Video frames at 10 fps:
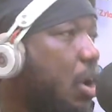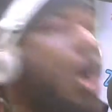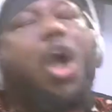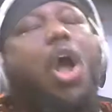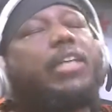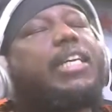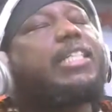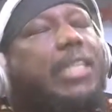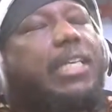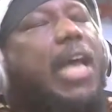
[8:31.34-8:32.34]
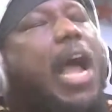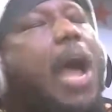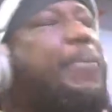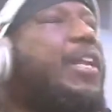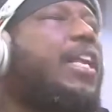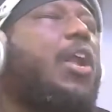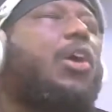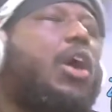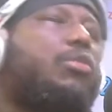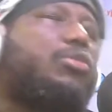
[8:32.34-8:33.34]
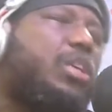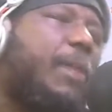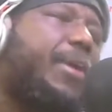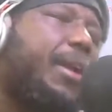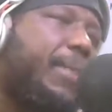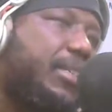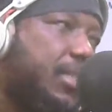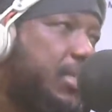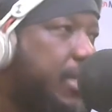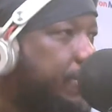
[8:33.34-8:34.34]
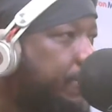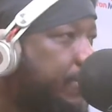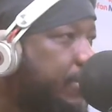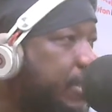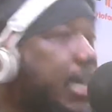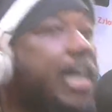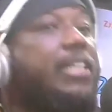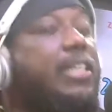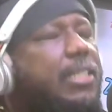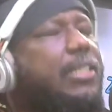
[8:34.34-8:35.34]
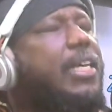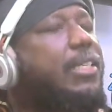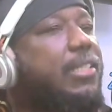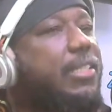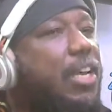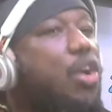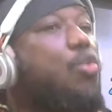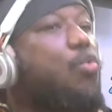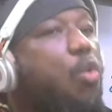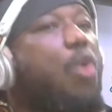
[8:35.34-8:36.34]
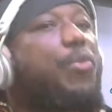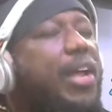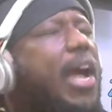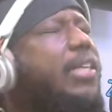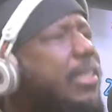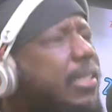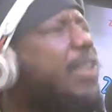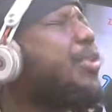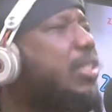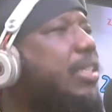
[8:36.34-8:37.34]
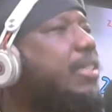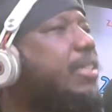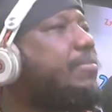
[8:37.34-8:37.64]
All these things are happening in our country, my brother, my sister. And these things worry us seriously.